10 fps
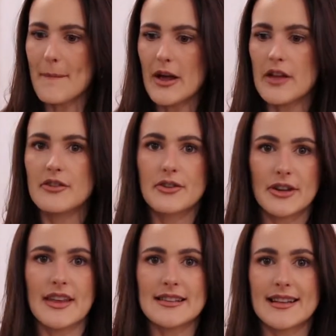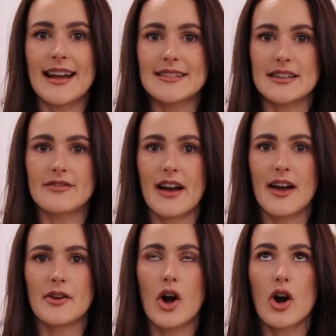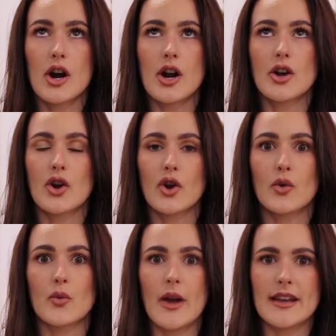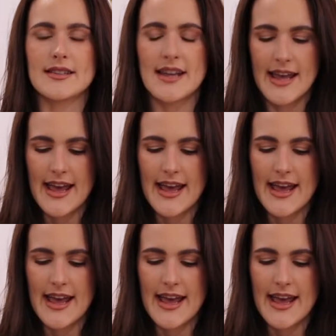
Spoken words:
but the three things that I did find are great.